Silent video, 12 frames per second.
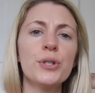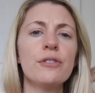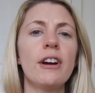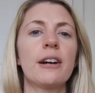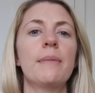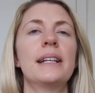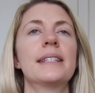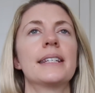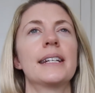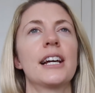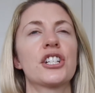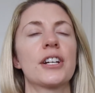also
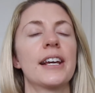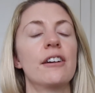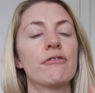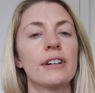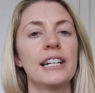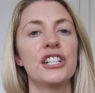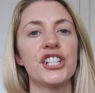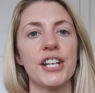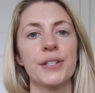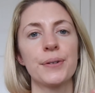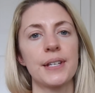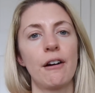recommended actually a really
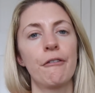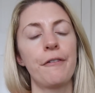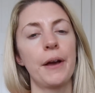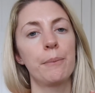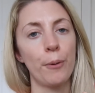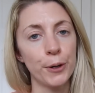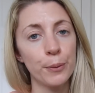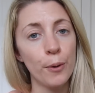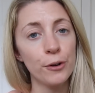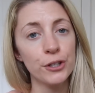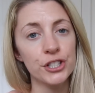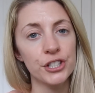gentle CeraVe body
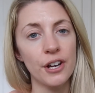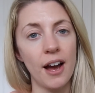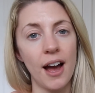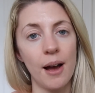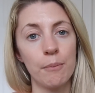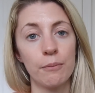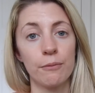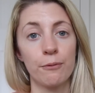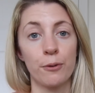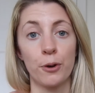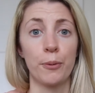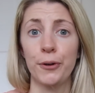wash
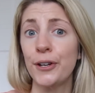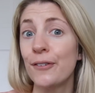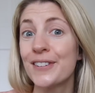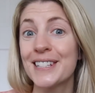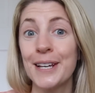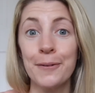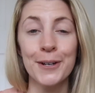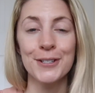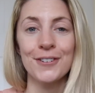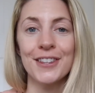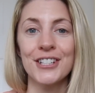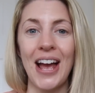for your body, obviously, whilst
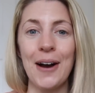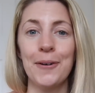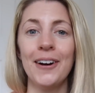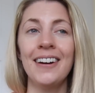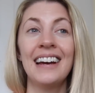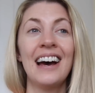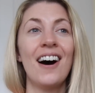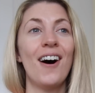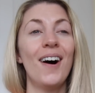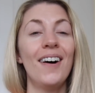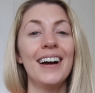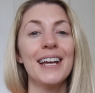you're in the shower.
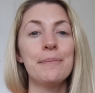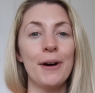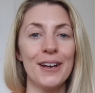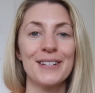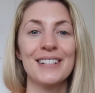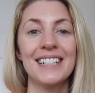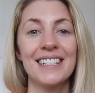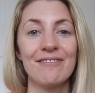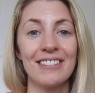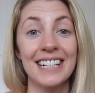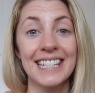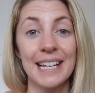I personally didn't
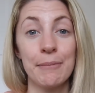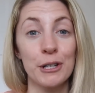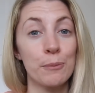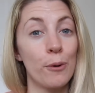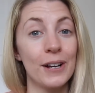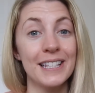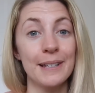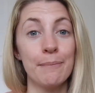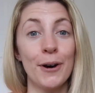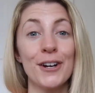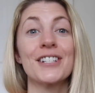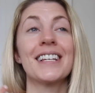really see much point in
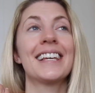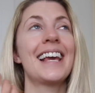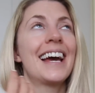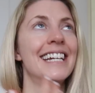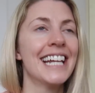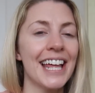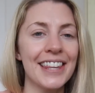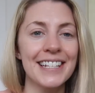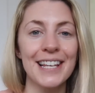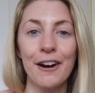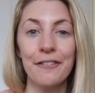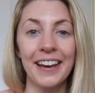purchasing yet another
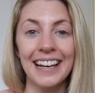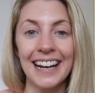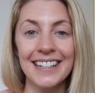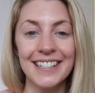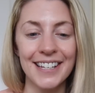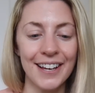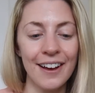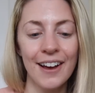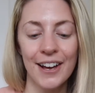CeraVe cleanser,